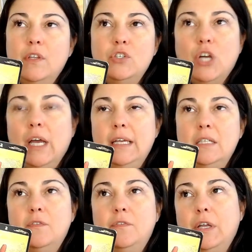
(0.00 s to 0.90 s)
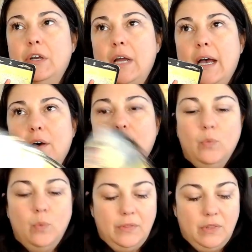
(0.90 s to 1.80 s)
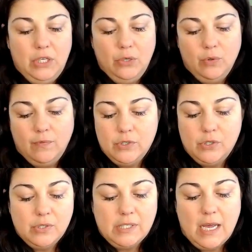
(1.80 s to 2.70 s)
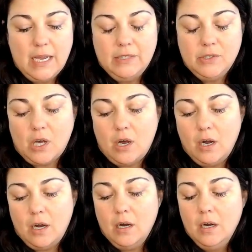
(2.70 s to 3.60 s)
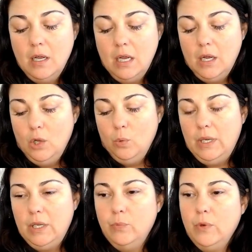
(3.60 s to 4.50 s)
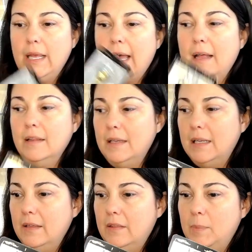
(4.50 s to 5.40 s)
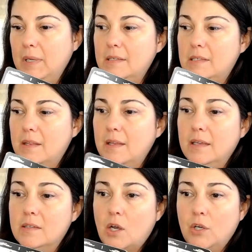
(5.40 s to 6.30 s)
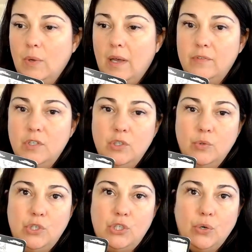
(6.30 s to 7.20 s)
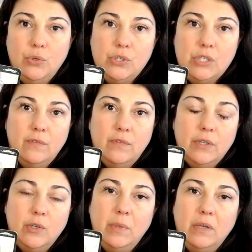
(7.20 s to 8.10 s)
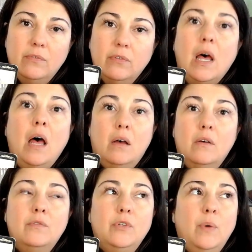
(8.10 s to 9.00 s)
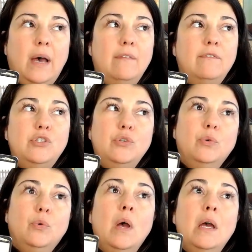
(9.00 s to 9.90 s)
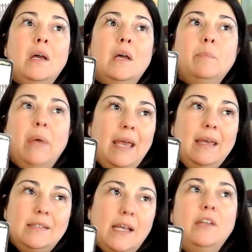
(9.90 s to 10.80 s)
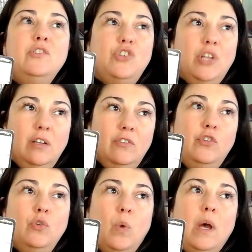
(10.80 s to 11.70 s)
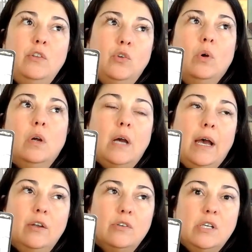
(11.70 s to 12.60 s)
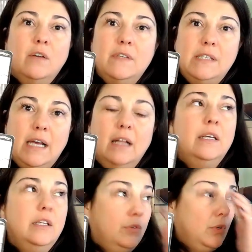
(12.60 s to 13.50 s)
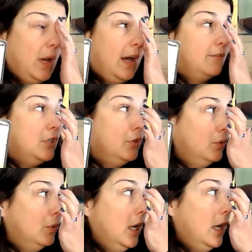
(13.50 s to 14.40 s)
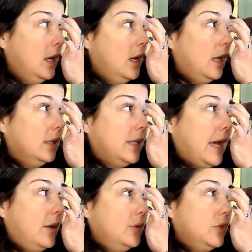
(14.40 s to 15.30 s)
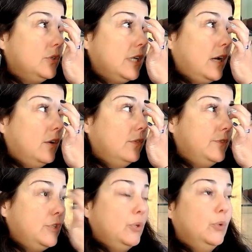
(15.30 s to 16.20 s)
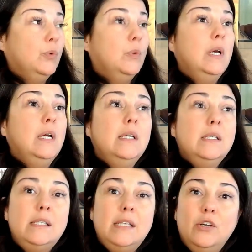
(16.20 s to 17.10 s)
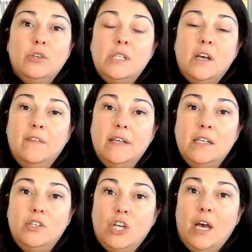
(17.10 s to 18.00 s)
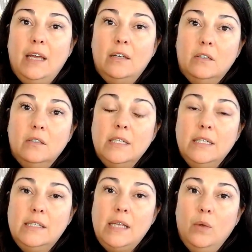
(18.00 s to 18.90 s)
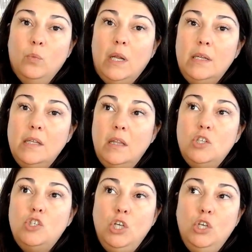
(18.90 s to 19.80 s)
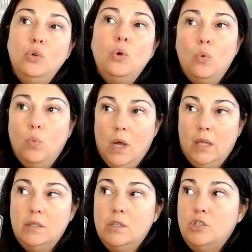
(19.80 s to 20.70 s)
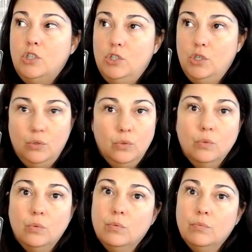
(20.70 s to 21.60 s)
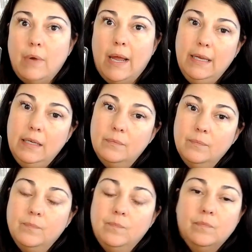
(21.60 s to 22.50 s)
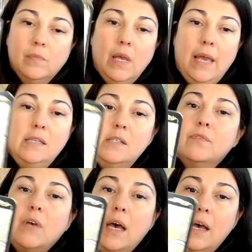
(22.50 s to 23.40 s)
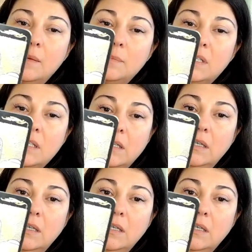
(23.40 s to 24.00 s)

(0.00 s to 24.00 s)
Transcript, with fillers: and trying to figure out what the universal signs are, when in reality, the biggest thing is all you have to do is show yourself a little bit of love. You have to pay attention to what your higher self is telling you. You have to allow yourself to see yourself as a child and say, what is it that you want to do, right? Ace of Cups.